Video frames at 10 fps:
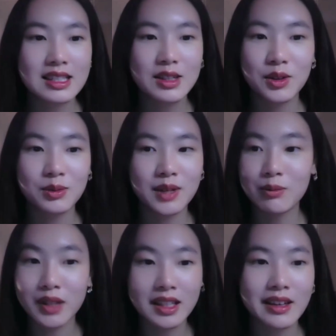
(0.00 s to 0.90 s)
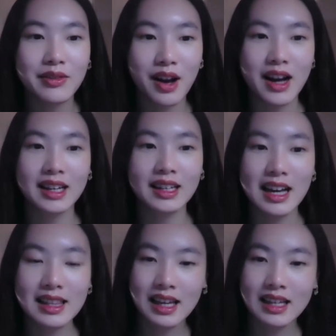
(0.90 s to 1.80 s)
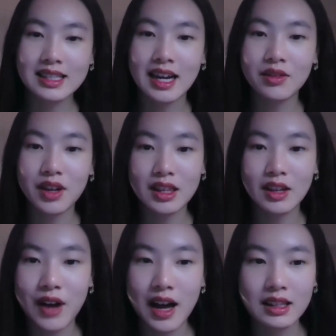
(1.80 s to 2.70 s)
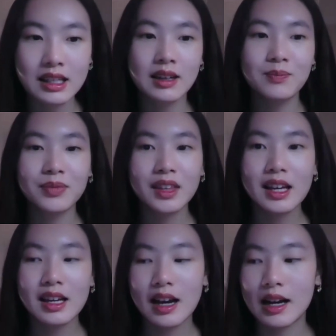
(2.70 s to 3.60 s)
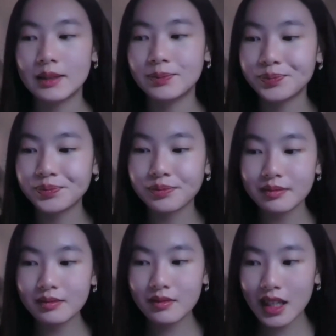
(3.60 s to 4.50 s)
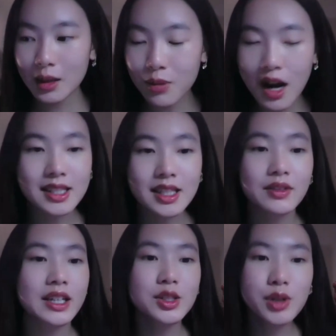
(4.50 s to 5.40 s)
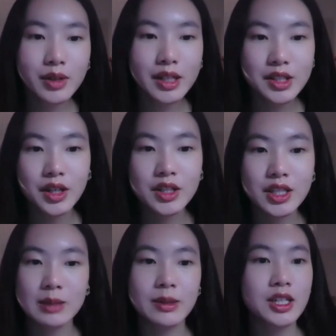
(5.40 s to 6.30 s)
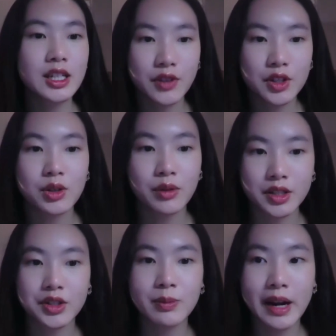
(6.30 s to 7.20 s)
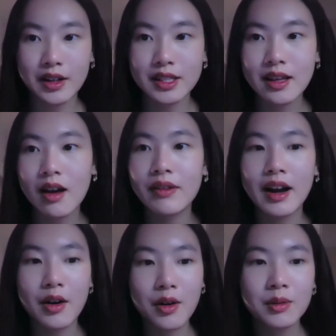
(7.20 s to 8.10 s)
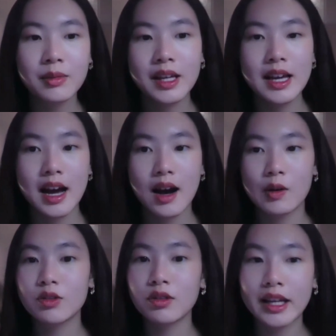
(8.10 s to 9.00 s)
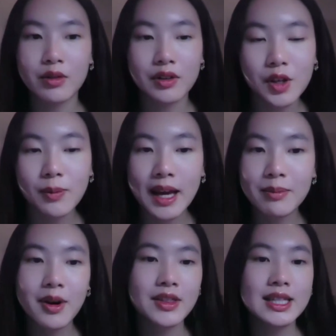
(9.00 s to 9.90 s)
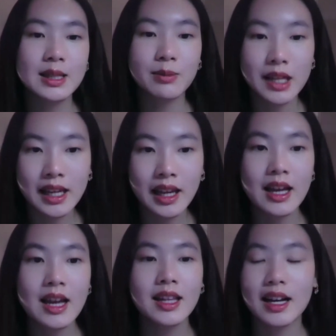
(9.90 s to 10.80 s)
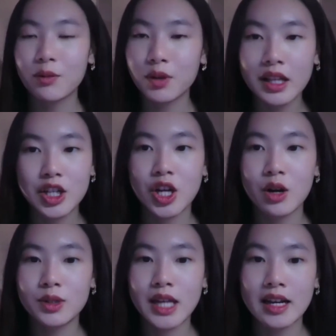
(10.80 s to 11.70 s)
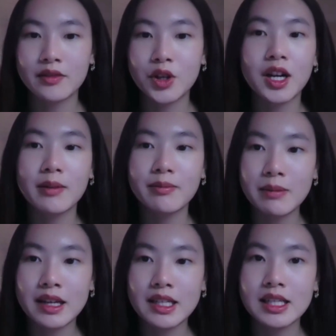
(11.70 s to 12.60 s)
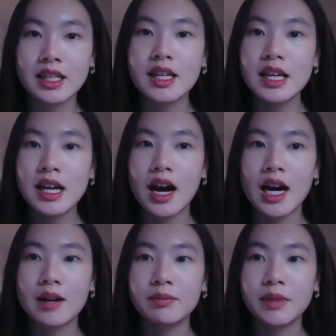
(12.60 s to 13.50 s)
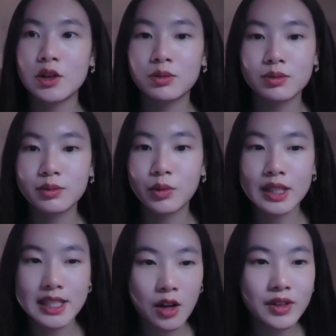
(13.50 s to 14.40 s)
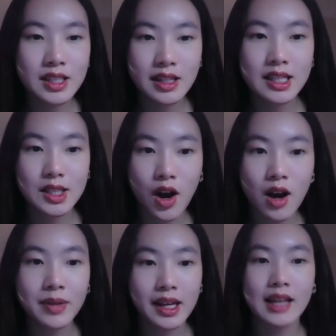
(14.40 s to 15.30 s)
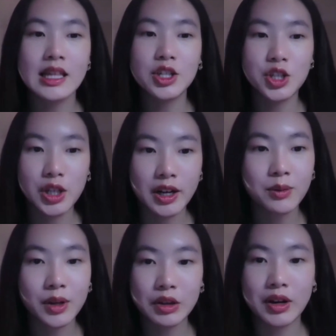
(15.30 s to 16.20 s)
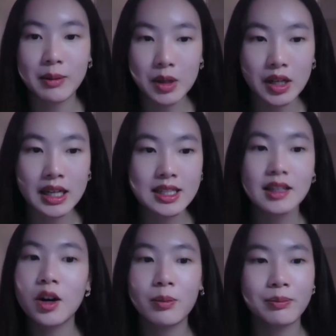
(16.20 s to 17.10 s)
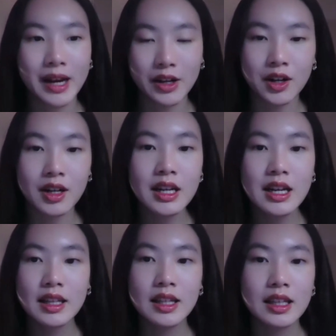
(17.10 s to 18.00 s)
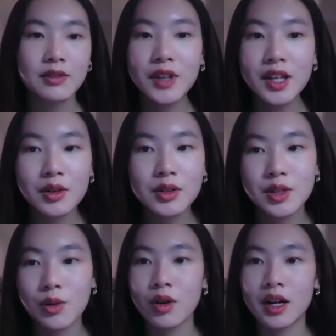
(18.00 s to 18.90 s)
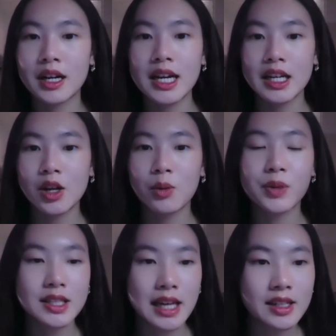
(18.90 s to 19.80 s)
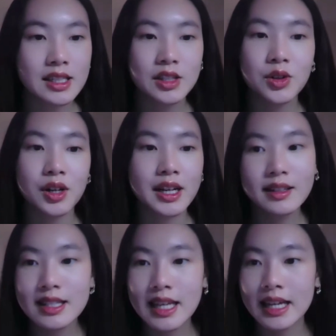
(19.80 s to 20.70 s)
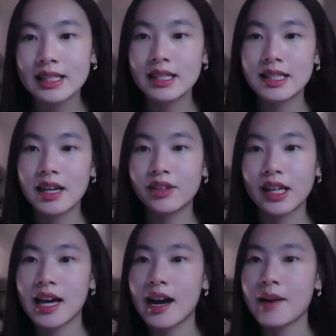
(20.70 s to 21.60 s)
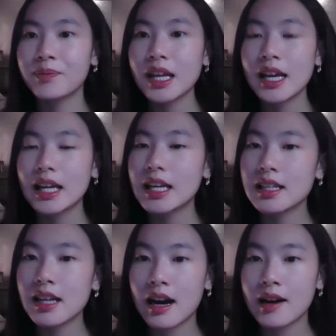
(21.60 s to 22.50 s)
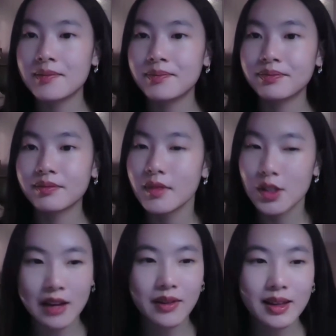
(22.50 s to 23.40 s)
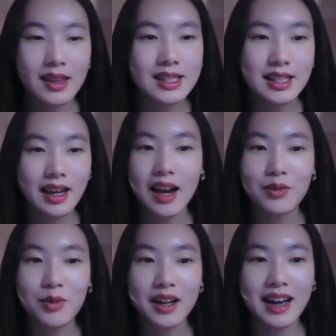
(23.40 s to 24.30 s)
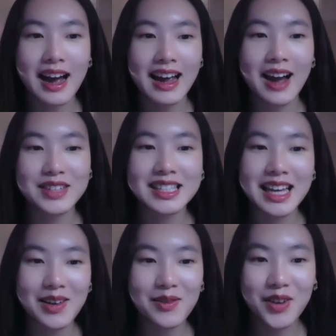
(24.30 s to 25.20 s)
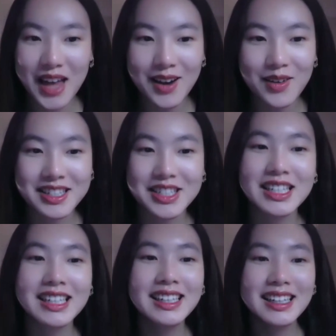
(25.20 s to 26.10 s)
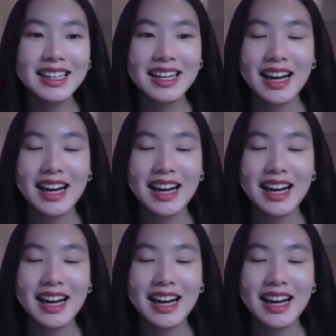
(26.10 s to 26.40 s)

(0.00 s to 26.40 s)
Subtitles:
is still completely fine. I think it's kind of like the um, process of like doing research, especially if you're doing research by yourself at home or doing like a review paper and then submitting it, that really shows kind of your commitment to, um, you know, delve into this topic and then share it with your community to, better the fields or, present your insights and stuff like that. And so yeah, I think that's like kind of what I have to say for that question.